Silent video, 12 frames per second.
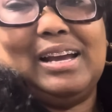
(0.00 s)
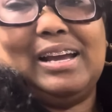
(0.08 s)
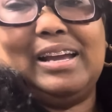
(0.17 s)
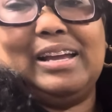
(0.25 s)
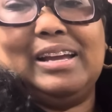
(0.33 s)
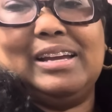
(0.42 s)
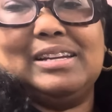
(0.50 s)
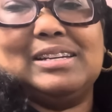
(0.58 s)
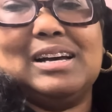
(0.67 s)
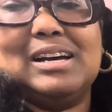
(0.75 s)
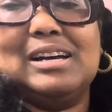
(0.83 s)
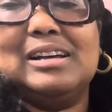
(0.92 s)
and
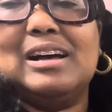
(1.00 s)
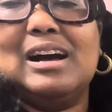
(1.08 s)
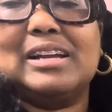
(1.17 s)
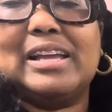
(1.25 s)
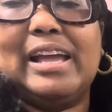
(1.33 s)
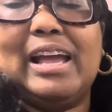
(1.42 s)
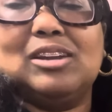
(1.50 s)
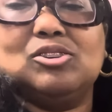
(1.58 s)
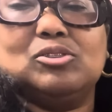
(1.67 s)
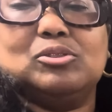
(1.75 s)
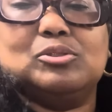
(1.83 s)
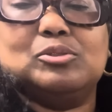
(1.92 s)
uh, a
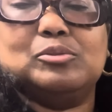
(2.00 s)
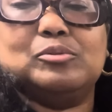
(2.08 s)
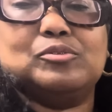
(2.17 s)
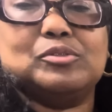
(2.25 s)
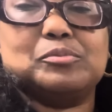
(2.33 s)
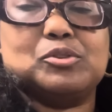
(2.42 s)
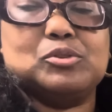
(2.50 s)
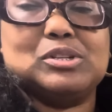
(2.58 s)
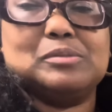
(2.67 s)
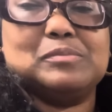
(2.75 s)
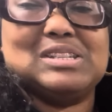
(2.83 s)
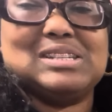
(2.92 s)
candle from
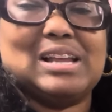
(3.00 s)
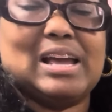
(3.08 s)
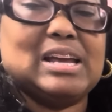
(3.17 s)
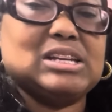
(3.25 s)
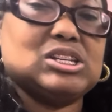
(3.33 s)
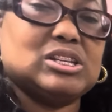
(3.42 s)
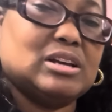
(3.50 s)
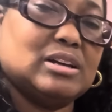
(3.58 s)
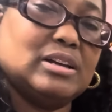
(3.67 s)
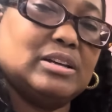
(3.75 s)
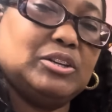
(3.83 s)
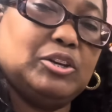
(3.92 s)
Christmas last
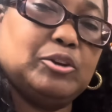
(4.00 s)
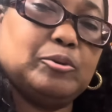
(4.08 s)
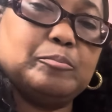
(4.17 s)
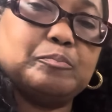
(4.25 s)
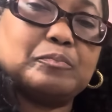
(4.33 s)
uh, year.